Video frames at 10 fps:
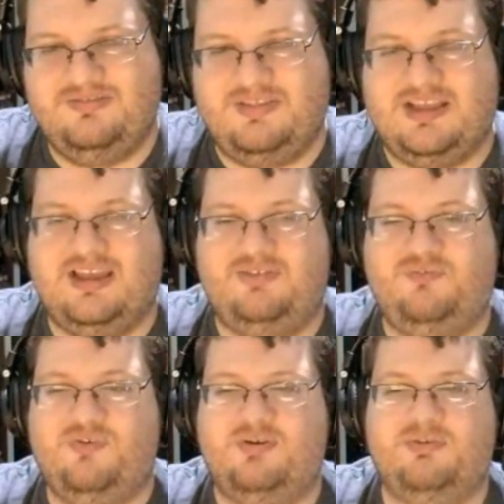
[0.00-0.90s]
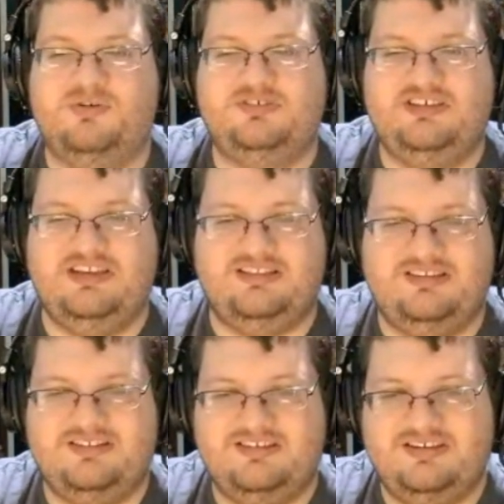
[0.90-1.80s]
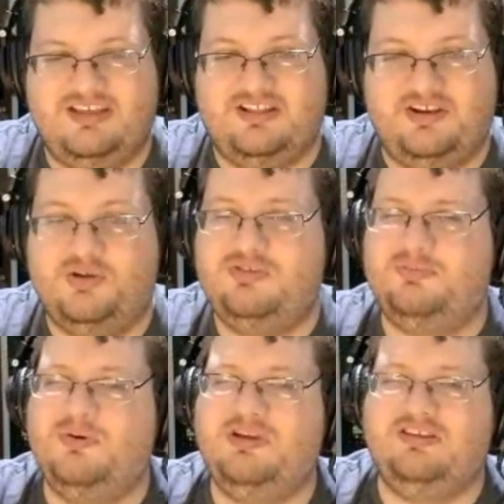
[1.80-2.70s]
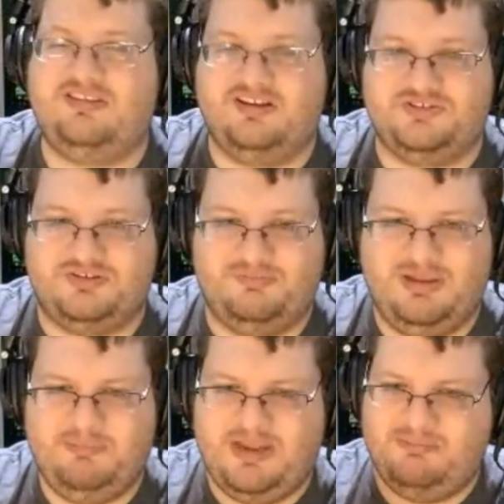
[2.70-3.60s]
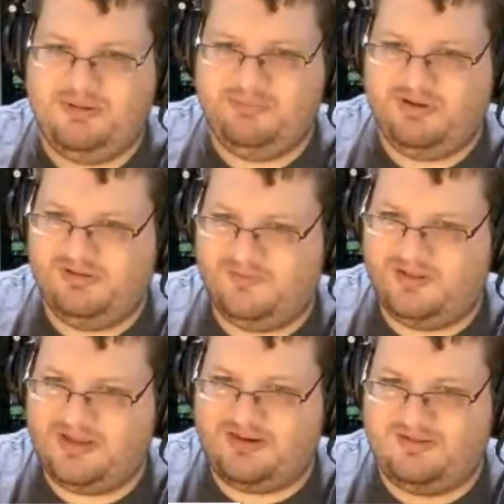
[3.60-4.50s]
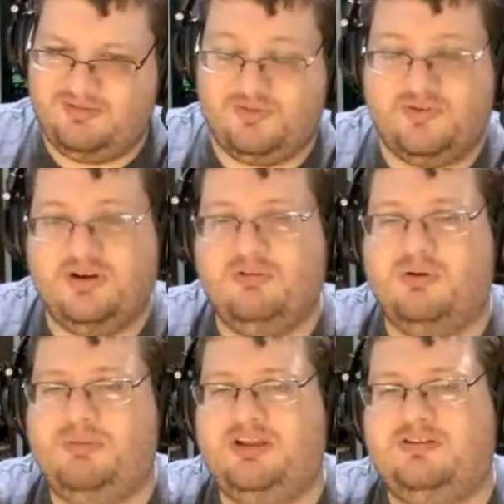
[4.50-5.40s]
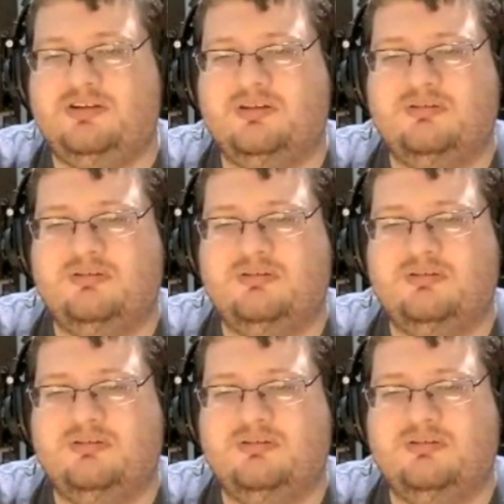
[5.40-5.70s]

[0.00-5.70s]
They got front row seats in the no smoking section. He paid big bucks for that. It was very romantic."